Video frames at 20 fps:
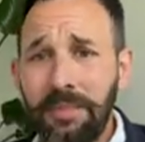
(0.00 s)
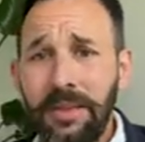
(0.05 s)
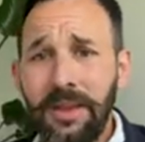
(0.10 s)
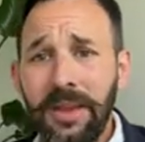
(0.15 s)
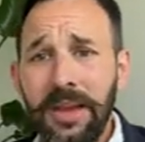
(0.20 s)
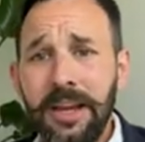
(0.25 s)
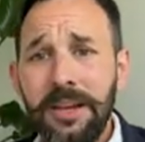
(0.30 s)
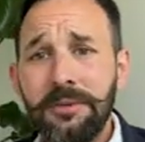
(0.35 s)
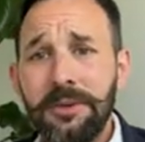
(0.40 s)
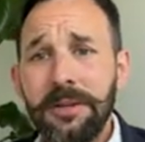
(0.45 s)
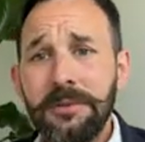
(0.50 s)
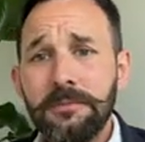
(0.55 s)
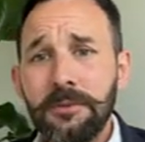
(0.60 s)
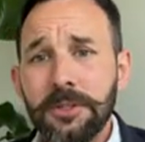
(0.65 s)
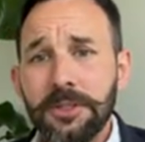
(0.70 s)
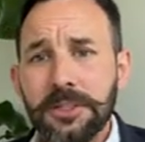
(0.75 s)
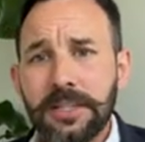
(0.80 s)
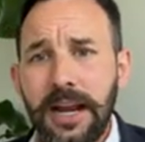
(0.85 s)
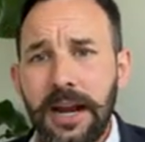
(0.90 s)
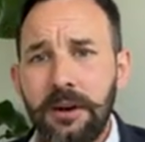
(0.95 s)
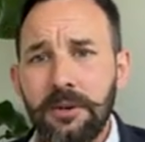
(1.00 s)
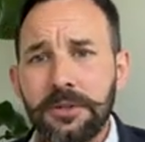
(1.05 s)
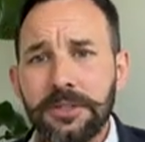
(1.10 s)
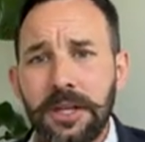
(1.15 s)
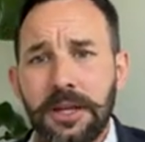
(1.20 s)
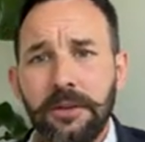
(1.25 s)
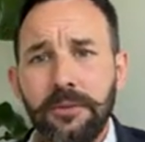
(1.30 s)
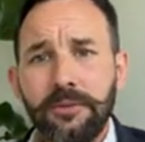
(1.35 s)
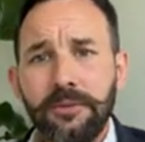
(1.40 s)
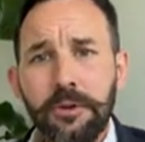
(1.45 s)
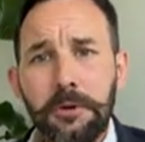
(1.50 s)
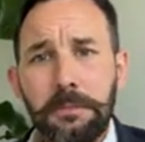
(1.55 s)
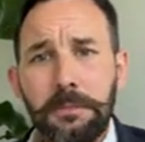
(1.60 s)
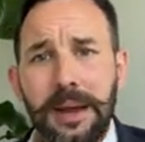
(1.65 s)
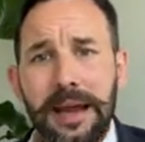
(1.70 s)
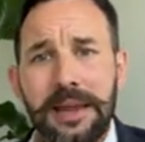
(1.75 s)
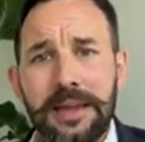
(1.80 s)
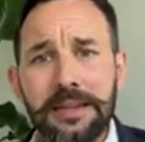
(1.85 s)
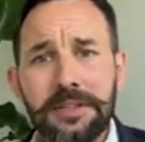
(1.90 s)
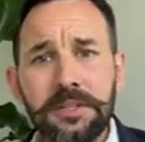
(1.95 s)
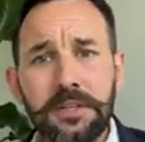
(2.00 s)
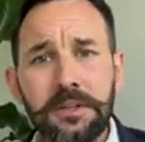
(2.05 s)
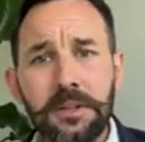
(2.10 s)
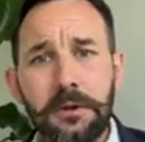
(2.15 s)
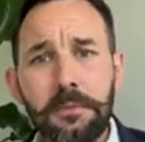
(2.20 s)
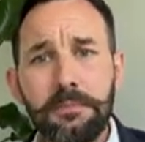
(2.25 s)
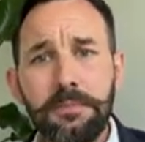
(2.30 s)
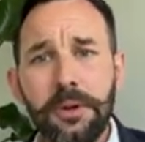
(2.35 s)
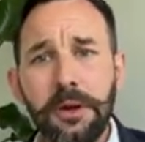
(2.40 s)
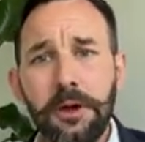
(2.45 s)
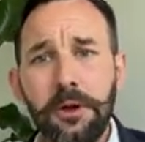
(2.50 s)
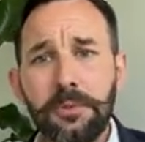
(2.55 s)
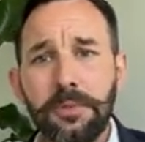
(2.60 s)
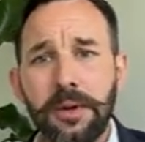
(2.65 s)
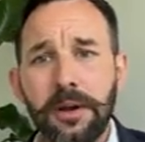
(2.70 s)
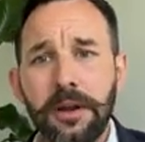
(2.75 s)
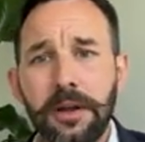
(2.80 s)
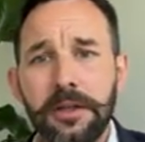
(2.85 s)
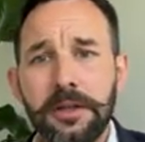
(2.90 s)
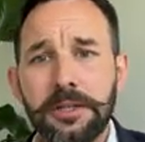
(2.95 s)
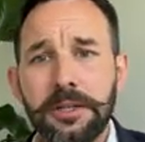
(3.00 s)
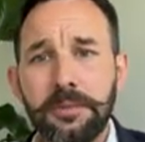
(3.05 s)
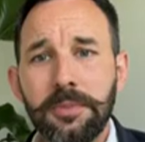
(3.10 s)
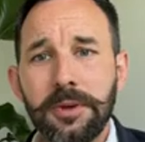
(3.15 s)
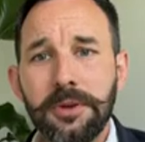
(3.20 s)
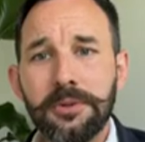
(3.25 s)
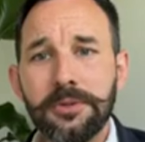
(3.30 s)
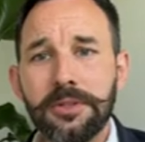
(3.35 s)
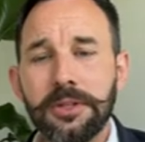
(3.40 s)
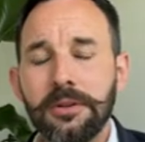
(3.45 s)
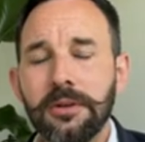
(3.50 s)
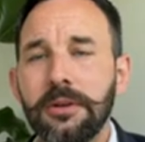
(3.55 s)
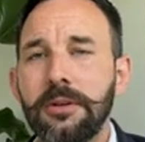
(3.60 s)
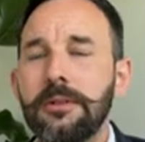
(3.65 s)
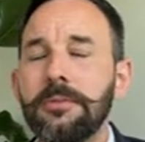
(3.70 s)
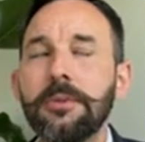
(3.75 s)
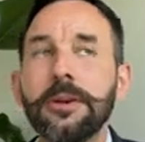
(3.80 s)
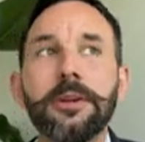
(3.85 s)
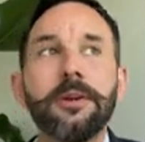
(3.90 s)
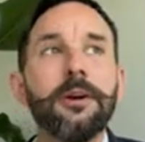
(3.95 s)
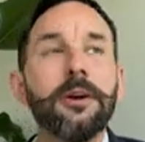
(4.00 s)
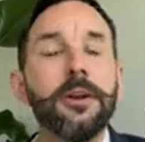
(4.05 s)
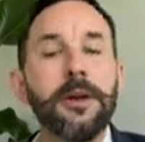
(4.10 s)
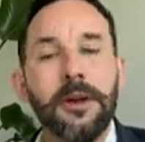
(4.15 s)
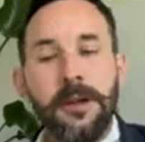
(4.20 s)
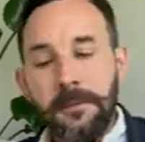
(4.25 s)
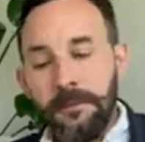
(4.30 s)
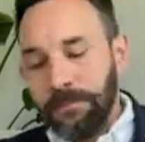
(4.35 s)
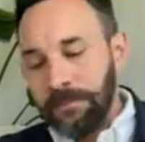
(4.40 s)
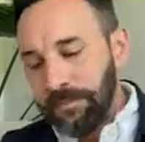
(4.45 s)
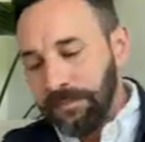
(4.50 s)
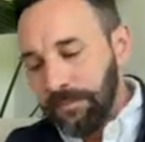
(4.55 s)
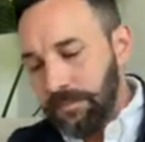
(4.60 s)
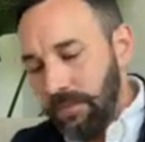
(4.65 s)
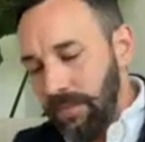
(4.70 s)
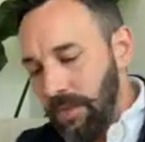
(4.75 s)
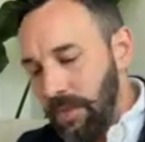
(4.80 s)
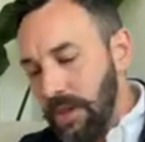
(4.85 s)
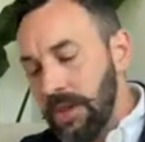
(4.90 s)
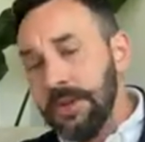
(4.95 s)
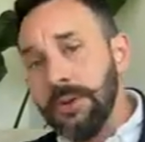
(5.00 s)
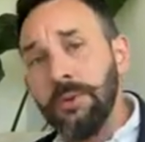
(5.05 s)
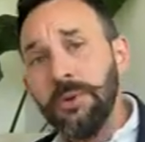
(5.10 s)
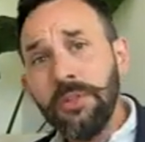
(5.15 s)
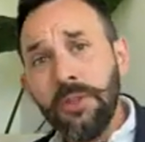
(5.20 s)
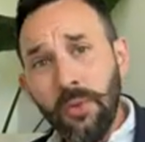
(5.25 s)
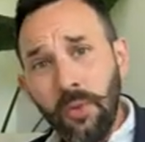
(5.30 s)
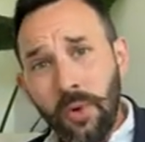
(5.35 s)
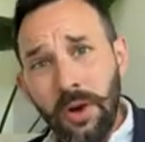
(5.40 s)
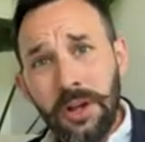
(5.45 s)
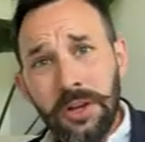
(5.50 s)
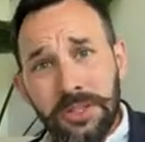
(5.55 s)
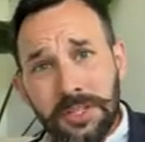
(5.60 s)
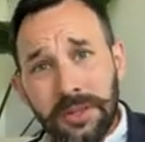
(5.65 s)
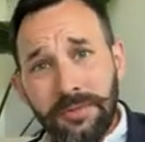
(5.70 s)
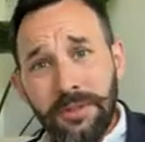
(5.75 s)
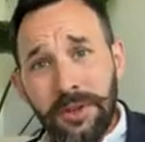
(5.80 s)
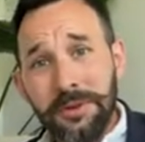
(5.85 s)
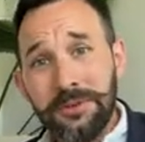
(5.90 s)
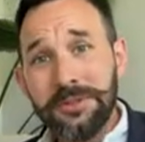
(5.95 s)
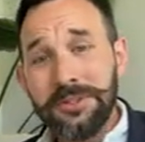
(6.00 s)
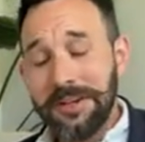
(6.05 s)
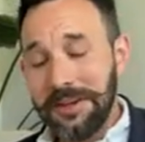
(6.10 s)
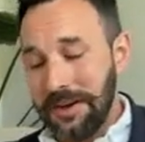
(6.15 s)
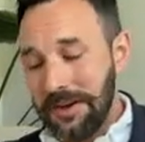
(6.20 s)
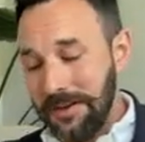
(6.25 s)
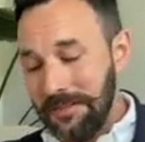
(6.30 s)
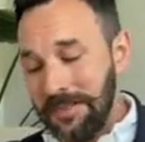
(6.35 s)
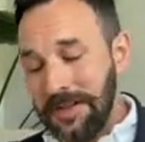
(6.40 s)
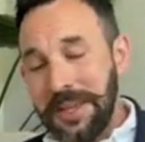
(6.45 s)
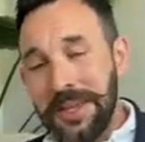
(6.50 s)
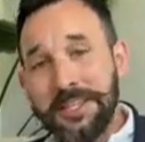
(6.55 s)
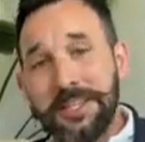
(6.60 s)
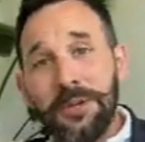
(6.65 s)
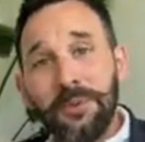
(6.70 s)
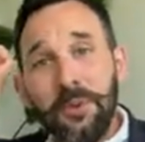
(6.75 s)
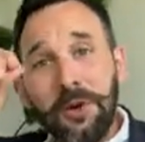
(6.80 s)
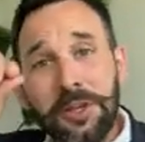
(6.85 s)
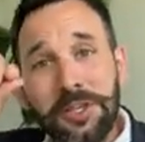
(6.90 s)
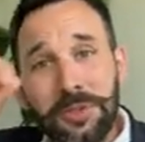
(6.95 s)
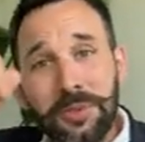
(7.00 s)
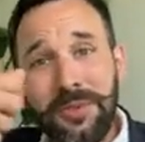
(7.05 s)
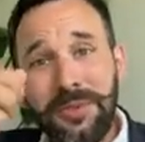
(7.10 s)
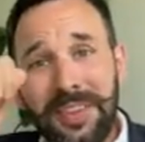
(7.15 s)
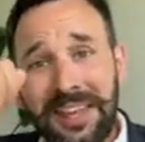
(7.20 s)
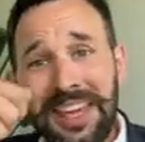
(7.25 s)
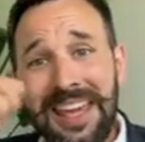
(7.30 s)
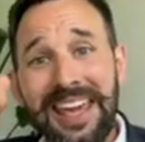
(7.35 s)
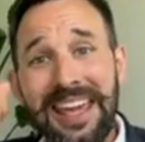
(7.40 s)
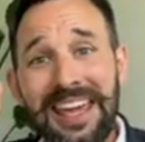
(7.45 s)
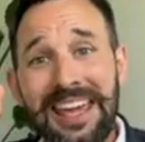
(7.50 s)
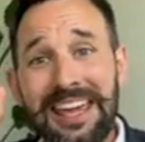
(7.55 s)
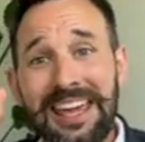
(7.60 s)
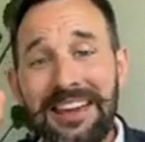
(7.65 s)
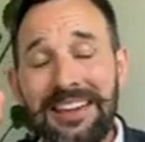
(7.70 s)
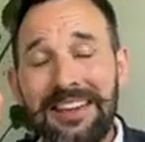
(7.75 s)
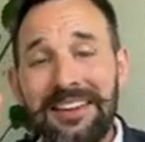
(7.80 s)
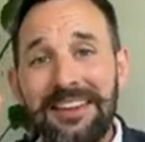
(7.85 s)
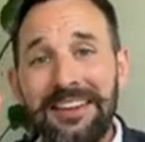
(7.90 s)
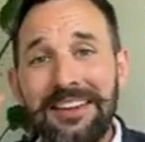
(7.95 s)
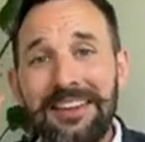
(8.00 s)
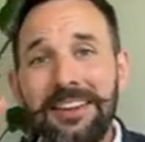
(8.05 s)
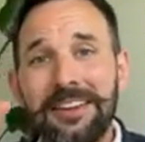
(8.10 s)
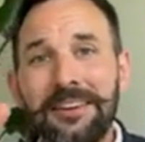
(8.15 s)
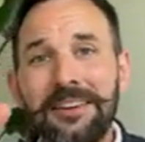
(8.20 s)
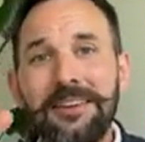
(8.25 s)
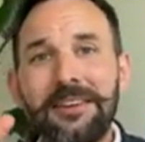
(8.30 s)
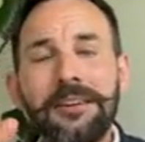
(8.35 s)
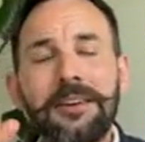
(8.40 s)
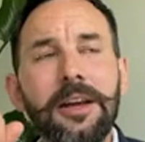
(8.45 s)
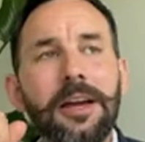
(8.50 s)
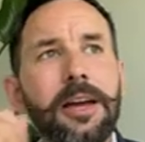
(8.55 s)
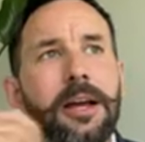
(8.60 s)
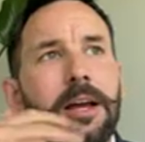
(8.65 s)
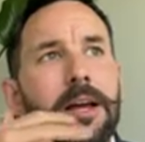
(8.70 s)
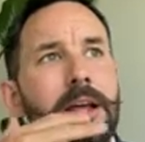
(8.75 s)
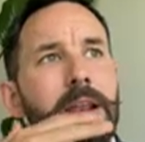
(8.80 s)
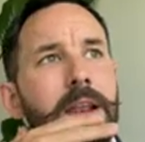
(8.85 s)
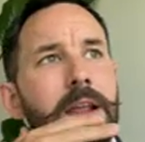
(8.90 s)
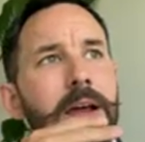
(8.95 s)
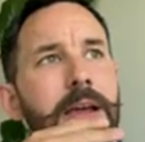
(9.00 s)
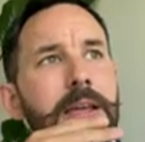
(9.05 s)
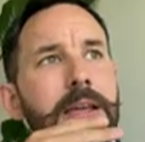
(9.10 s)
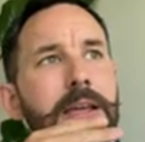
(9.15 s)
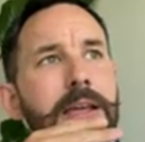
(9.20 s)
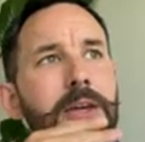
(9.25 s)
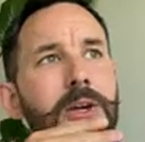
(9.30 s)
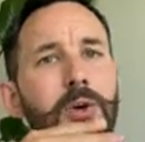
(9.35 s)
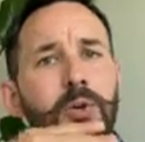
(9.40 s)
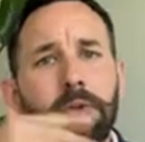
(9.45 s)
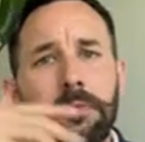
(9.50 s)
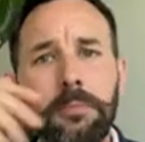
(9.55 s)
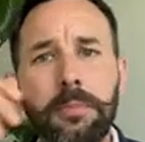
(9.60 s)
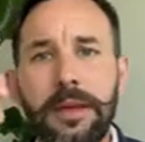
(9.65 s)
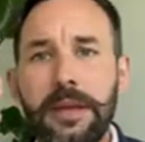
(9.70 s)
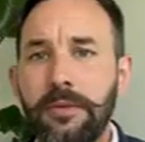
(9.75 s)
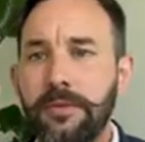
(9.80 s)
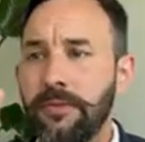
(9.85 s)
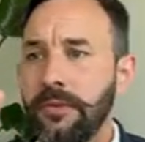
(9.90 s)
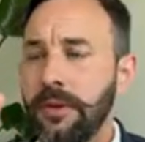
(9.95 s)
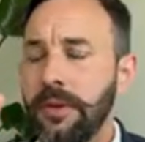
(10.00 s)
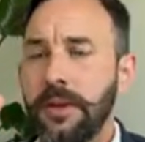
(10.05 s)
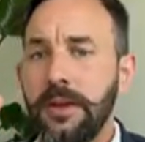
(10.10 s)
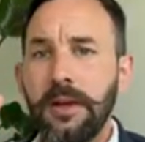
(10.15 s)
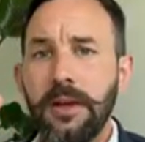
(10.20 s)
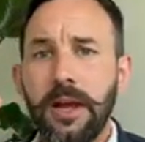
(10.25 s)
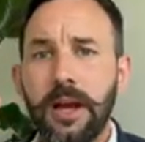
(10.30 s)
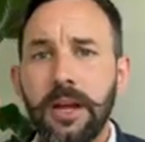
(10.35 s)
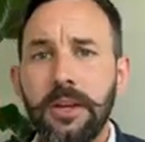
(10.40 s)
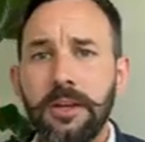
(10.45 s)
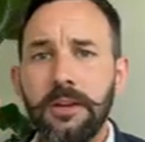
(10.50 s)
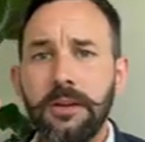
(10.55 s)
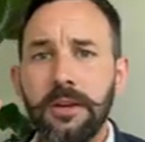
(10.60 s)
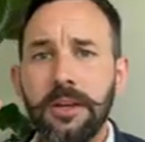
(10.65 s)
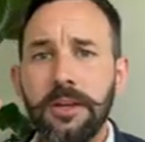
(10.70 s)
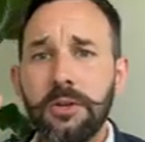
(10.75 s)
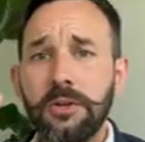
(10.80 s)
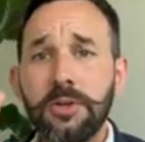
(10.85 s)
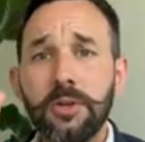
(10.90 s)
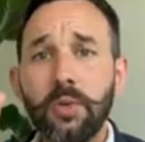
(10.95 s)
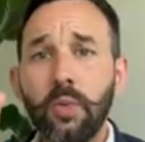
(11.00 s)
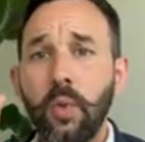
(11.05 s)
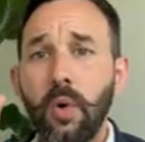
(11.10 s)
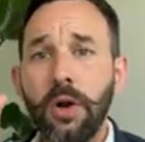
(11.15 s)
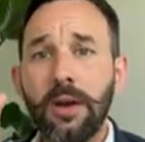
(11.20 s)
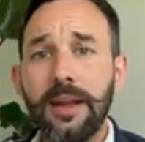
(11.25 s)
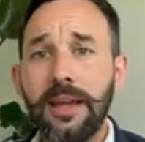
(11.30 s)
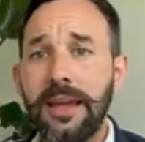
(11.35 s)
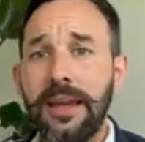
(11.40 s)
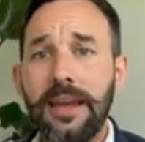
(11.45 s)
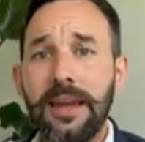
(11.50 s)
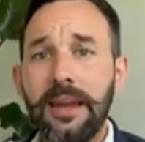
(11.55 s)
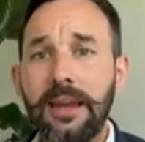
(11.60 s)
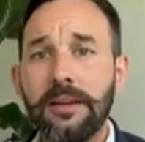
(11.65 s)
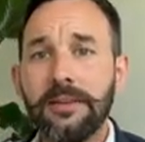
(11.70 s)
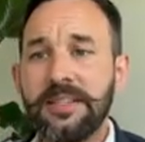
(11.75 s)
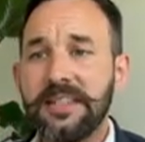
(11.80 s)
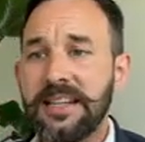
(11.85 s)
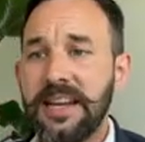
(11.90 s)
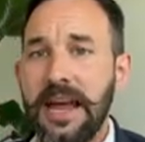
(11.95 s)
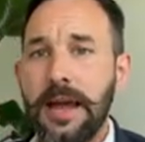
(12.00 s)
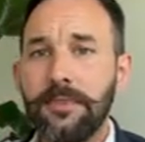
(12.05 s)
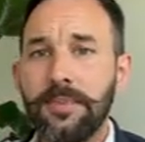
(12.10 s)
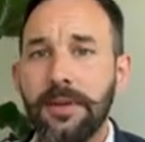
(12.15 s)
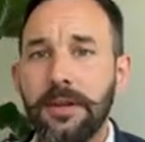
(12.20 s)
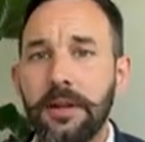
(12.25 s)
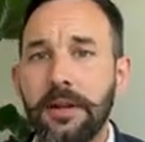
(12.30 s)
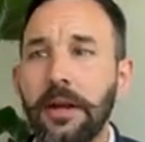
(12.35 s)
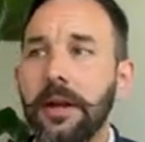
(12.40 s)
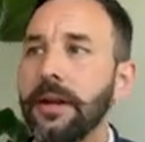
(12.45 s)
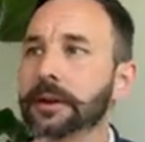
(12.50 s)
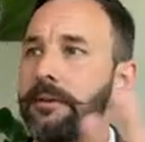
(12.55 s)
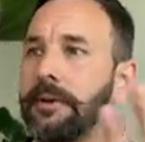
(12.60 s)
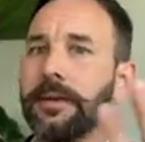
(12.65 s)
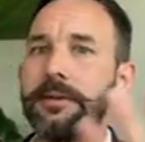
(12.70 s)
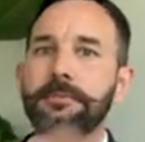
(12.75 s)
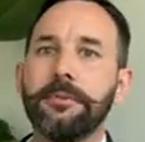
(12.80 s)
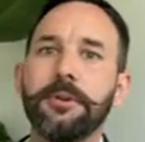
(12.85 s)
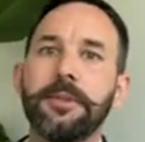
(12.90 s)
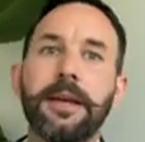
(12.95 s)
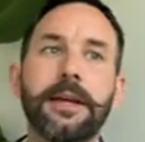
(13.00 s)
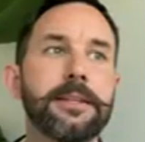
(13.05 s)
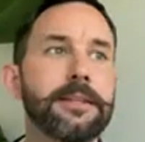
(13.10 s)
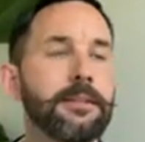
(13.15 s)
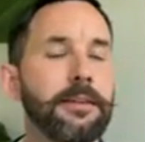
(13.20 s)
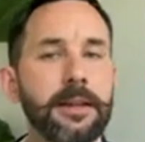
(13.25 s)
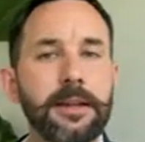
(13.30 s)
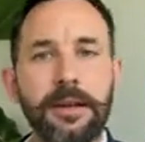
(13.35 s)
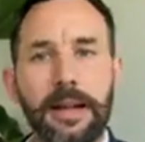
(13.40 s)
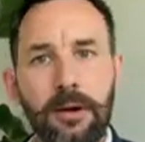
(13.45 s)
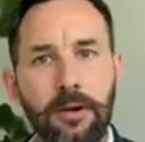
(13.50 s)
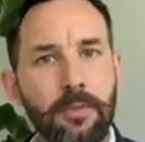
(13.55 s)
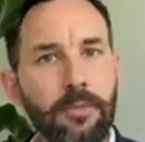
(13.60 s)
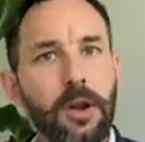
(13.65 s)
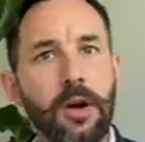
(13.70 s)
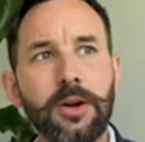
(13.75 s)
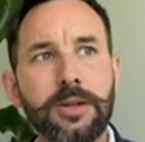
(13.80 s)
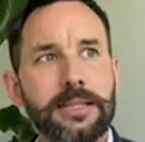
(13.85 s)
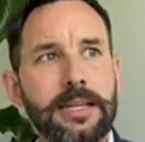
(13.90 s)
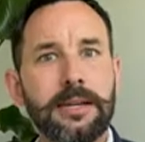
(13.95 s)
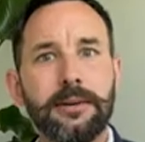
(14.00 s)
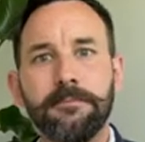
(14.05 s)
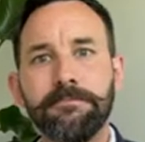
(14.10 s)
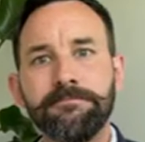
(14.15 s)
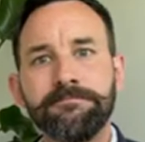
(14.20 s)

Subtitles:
Anyway, what does Carol say? Food packets that don't pull open like they're supposed to. Oh my God. You know what the worst of those are? Is the ones with the key. Like corned beef. And you do one key and it goes snap and you're like, great. Well, that's great. Now I'm locked out.